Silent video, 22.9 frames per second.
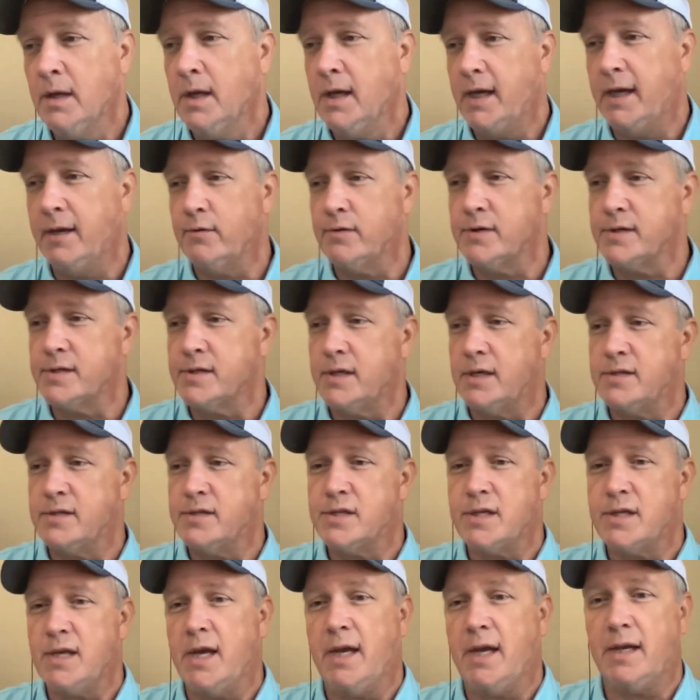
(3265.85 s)
It was
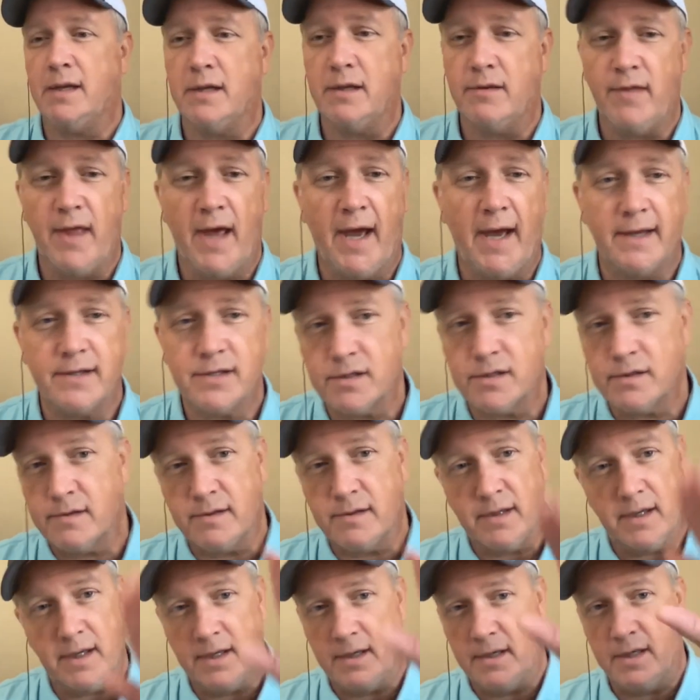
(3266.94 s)
insane, and that's
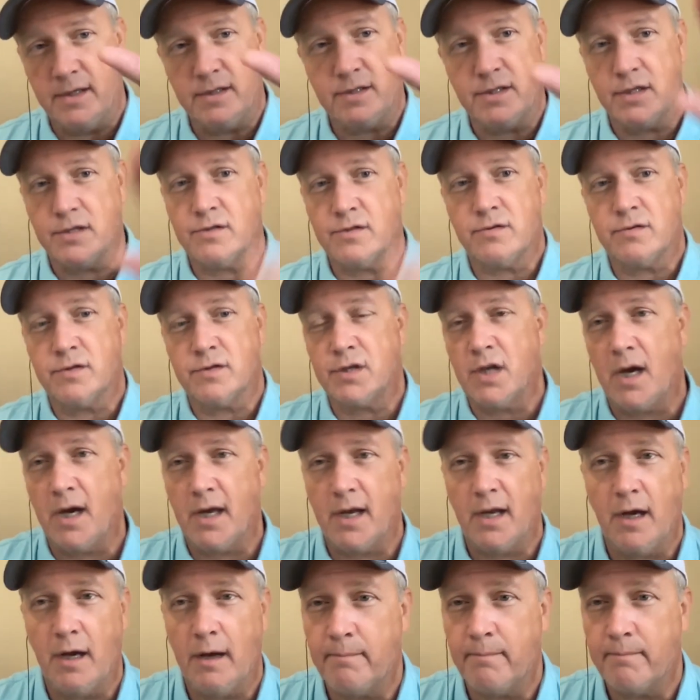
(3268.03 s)
and it just shot
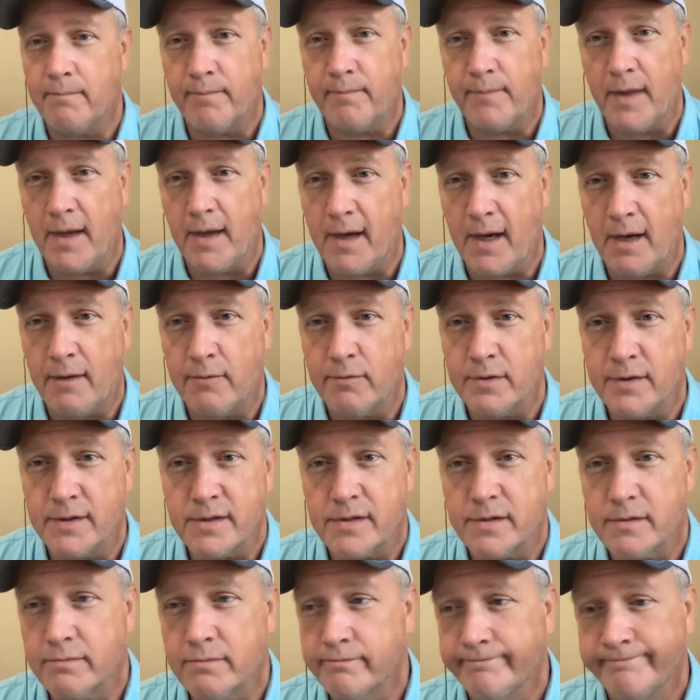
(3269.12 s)
up. That I
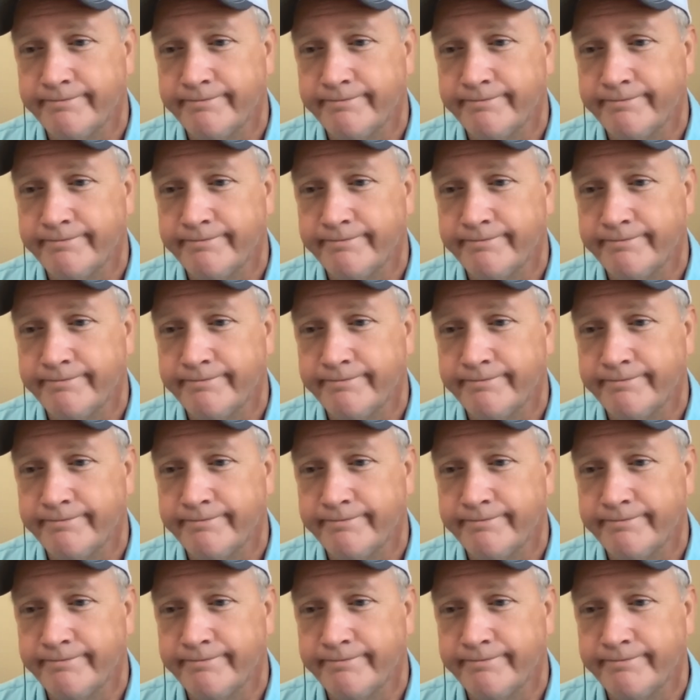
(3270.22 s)
was,